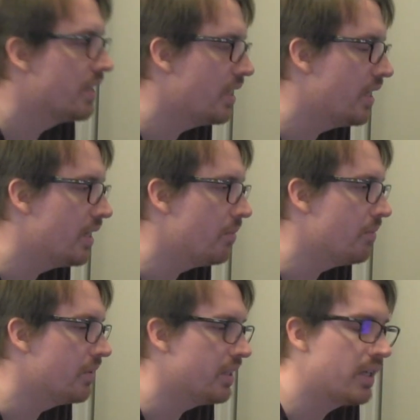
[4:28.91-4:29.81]

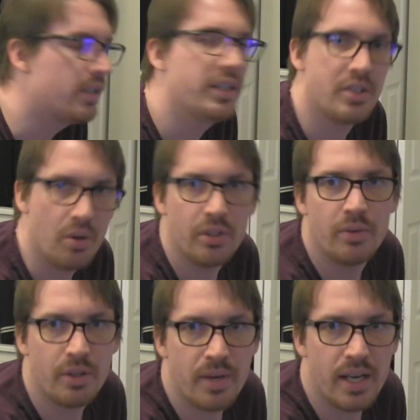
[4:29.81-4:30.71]
luckily, it's only
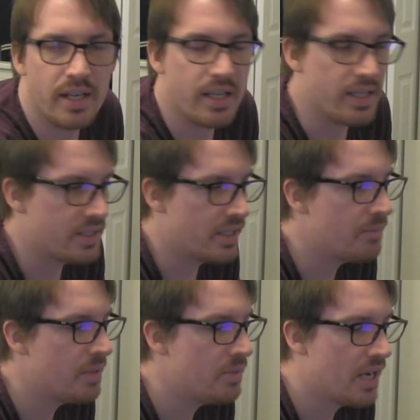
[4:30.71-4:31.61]
with my NES, and that
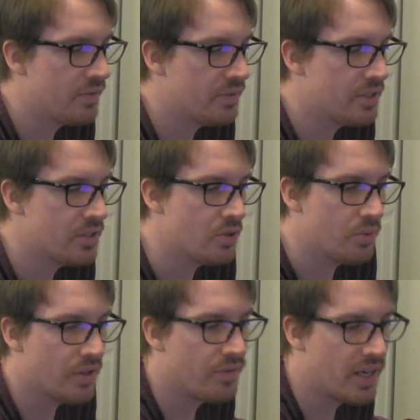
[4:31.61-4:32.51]
may be having to do
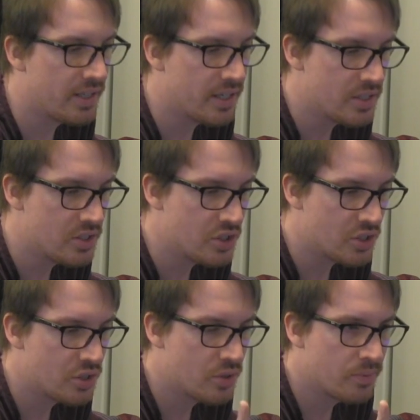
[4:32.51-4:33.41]
with the fact that it's
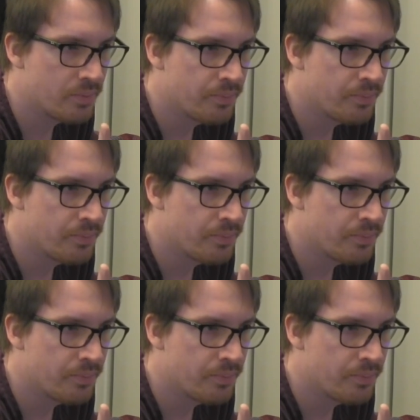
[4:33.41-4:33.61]
just